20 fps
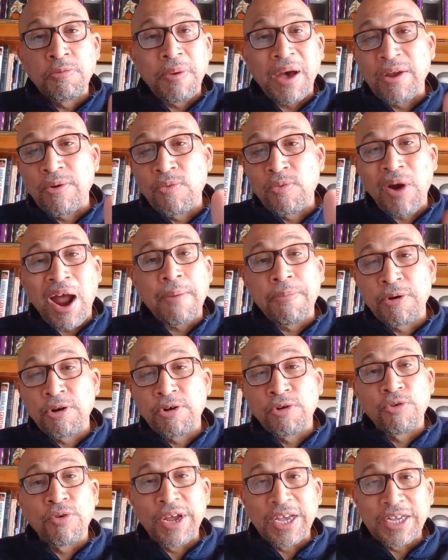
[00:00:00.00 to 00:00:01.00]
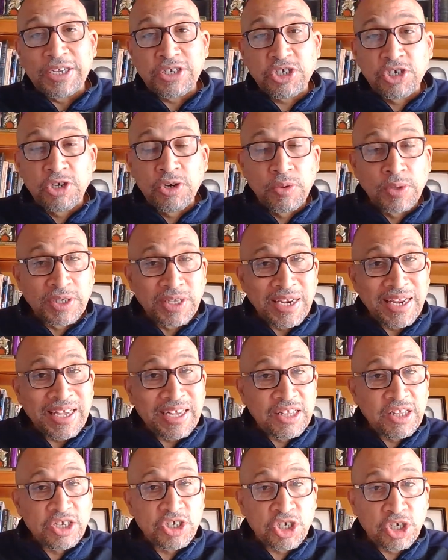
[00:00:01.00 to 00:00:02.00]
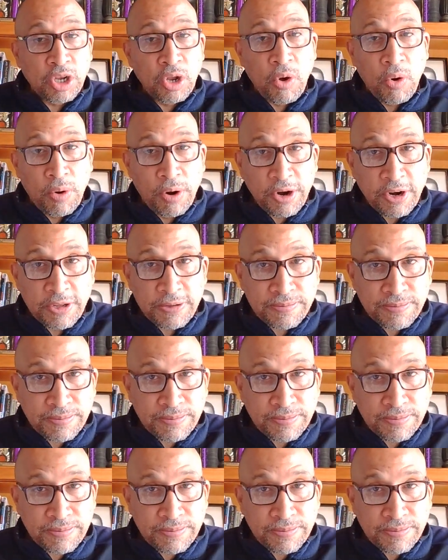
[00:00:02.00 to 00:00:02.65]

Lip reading: by Robert Rich, who was an English lord.